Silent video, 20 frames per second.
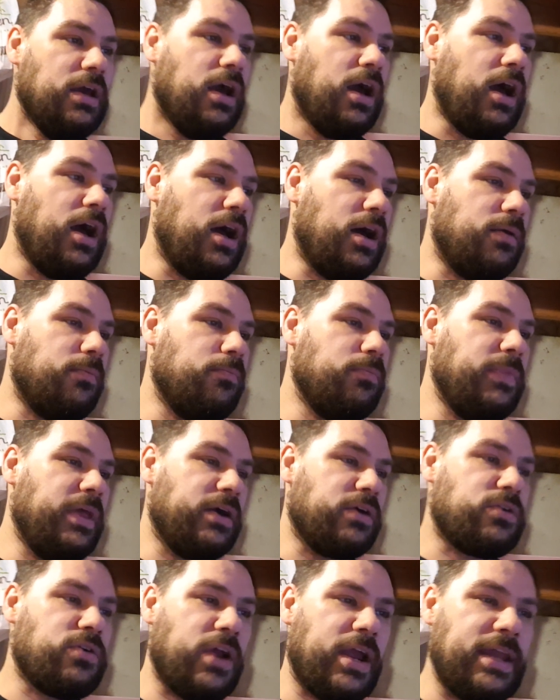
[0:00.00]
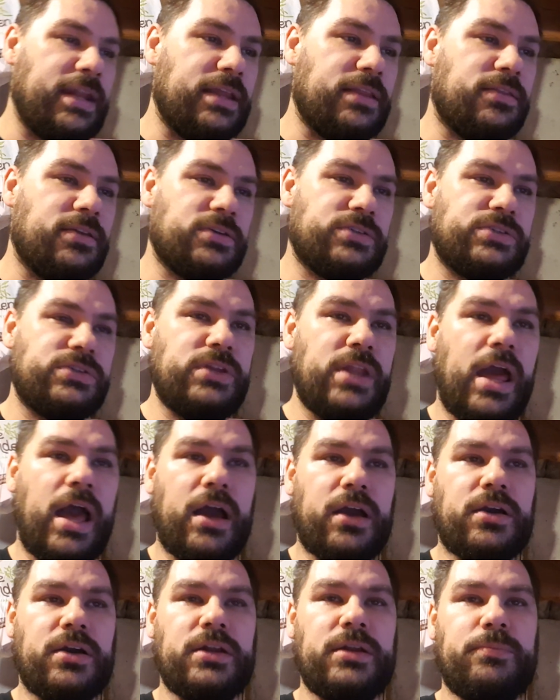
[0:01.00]
Now, granted, there's
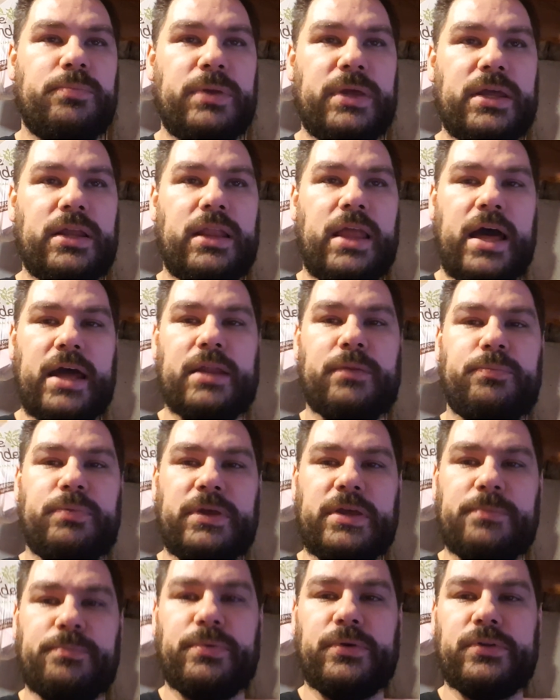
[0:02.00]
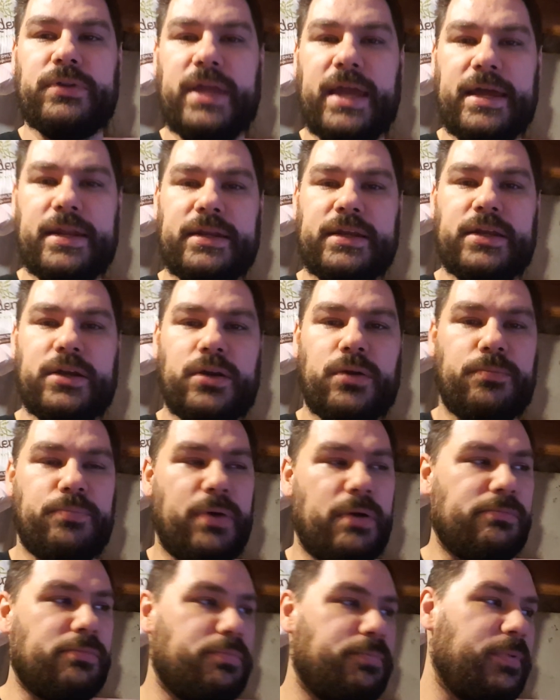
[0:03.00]
not going to be a lot of people down here.
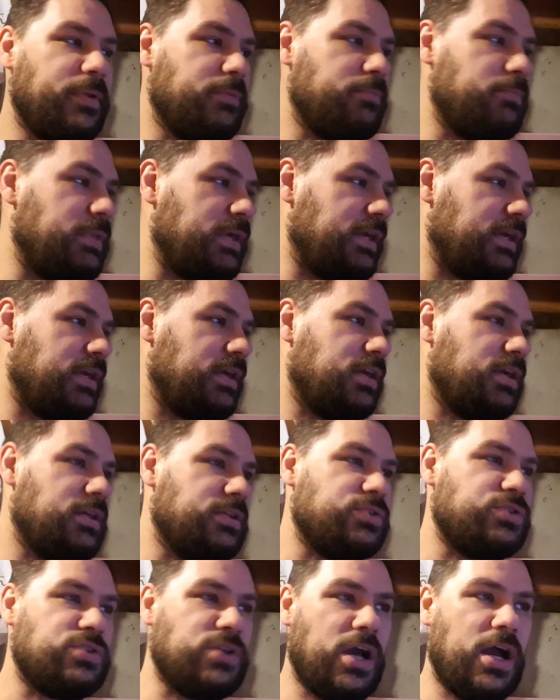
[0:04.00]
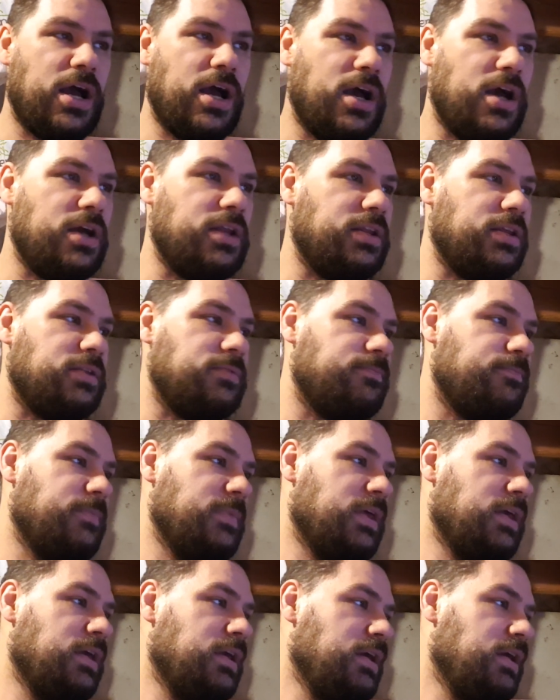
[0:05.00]
Probably me and John and
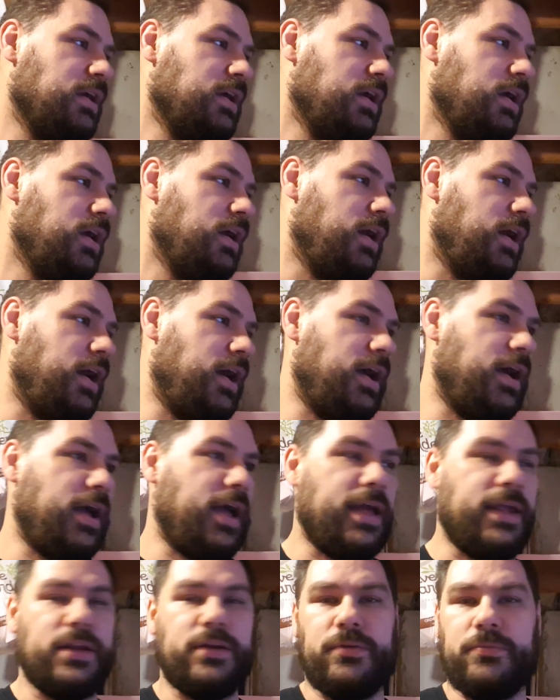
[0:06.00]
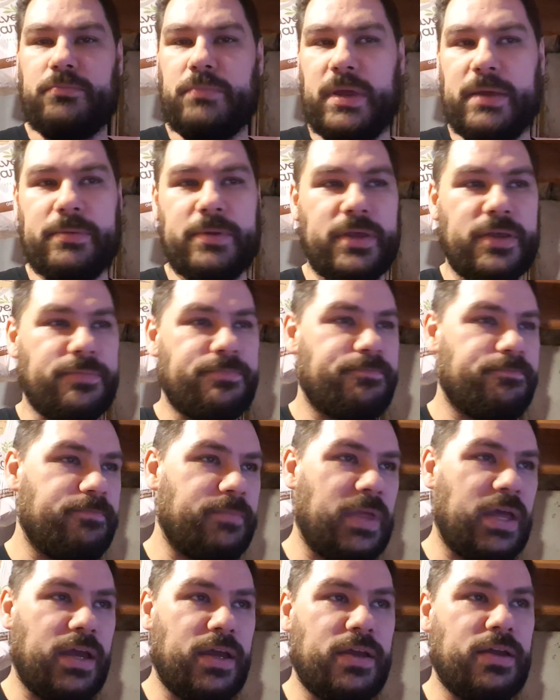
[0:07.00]
I don't know, maybe
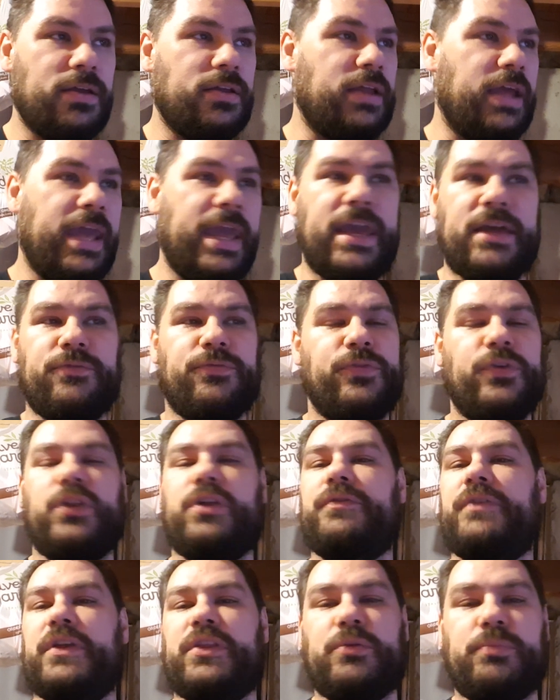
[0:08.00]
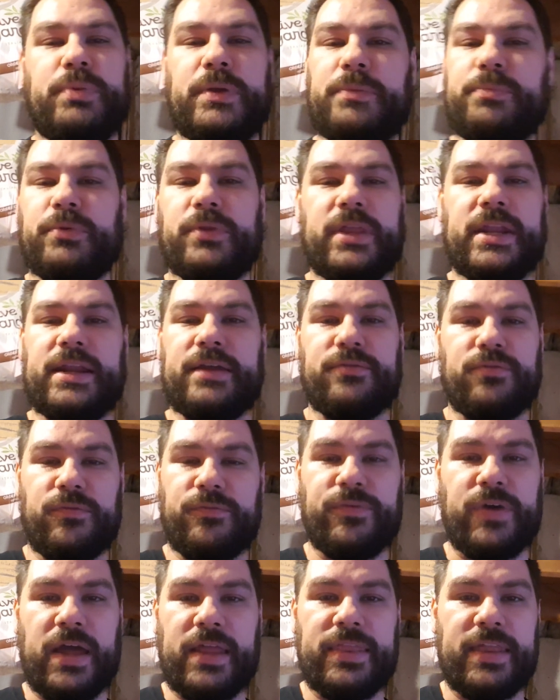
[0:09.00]
a handful of other people that
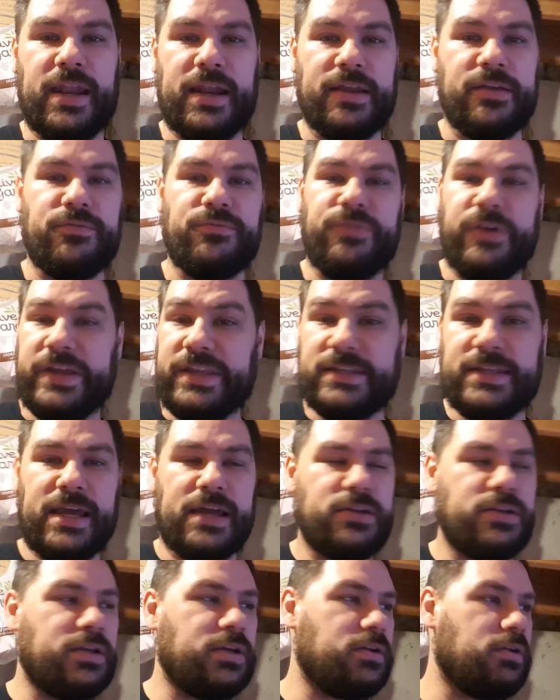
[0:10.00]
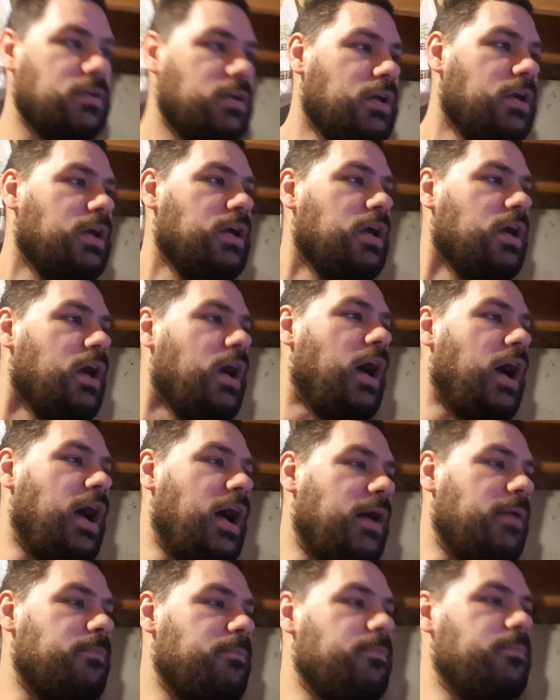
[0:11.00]
I invite down here.
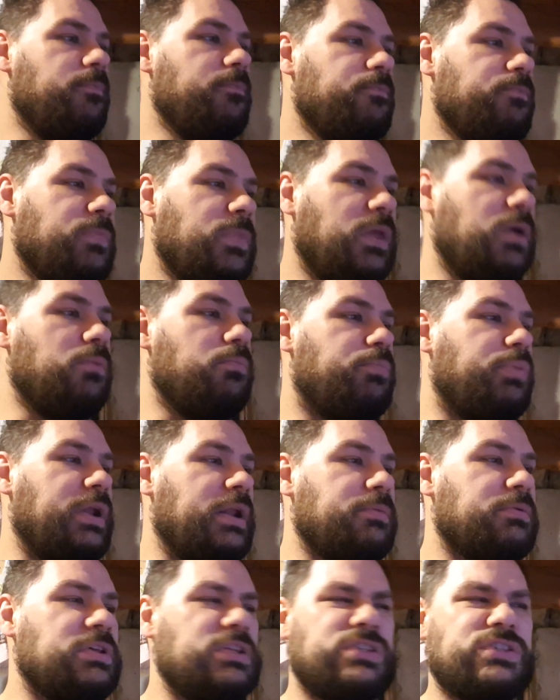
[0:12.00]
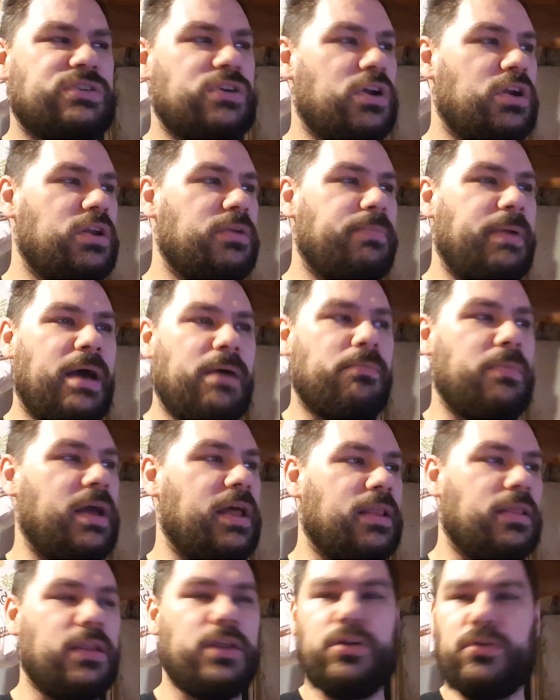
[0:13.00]
But I'm concerned about
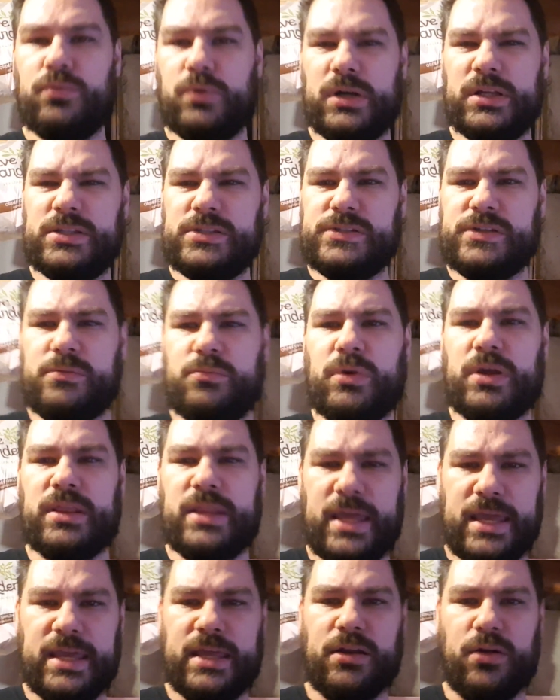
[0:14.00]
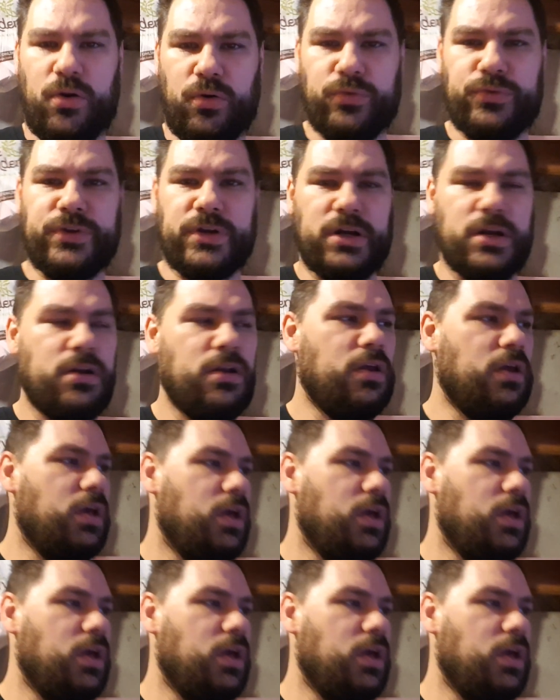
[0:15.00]
my little ones, and when they get older.